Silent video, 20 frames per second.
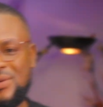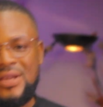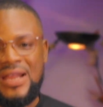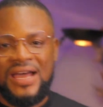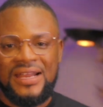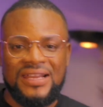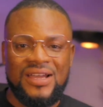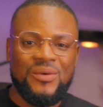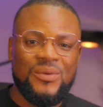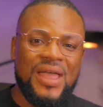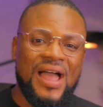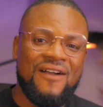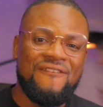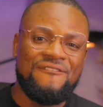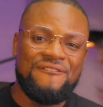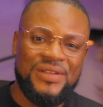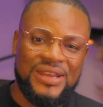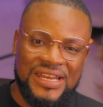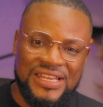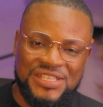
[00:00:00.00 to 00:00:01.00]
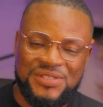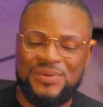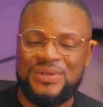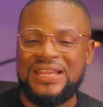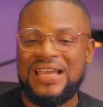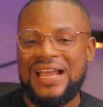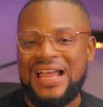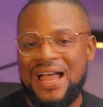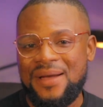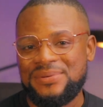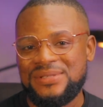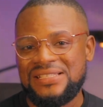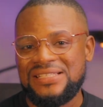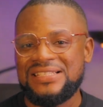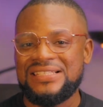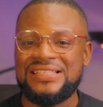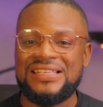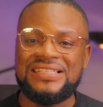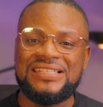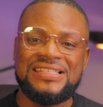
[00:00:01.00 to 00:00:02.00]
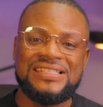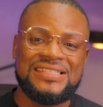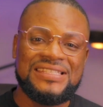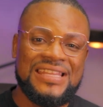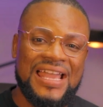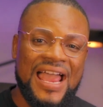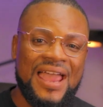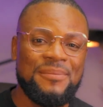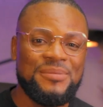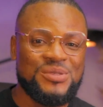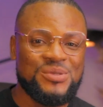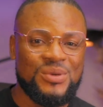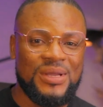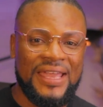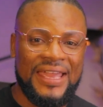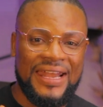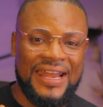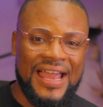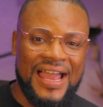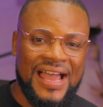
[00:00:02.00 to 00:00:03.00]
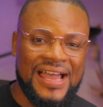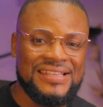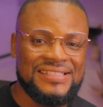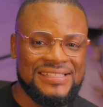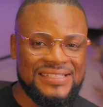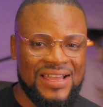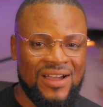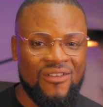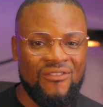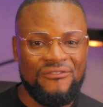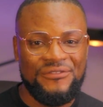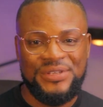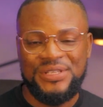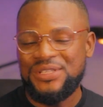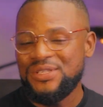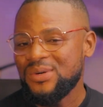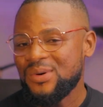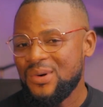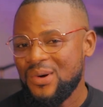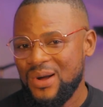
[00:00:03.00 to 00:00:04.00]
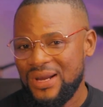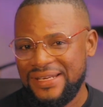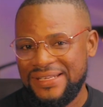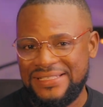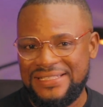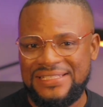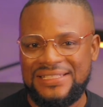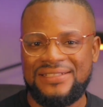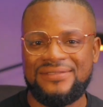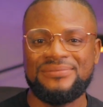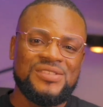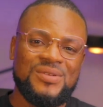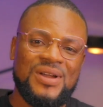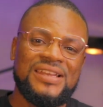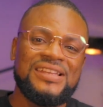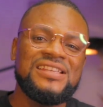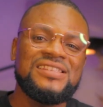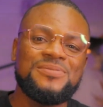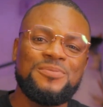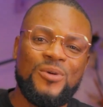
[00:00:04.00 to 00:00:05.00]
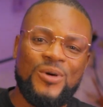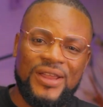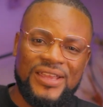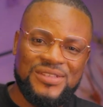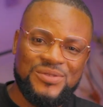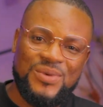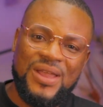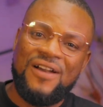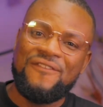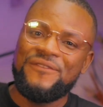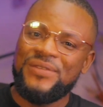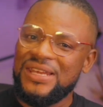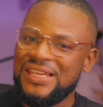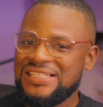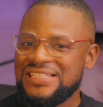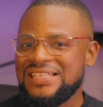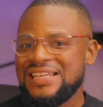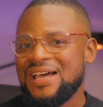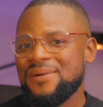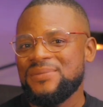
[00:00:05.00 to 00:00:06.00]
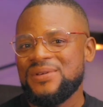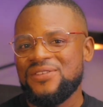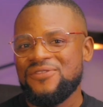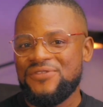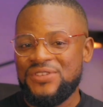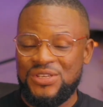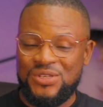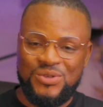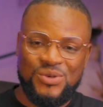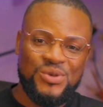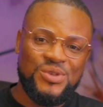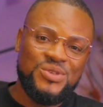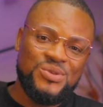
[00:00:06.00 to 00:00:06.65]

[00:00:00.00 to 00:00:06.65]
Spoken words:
So now that we have finished with the captions, it is time to enhance our video quality. So at this point, we are finishing up the video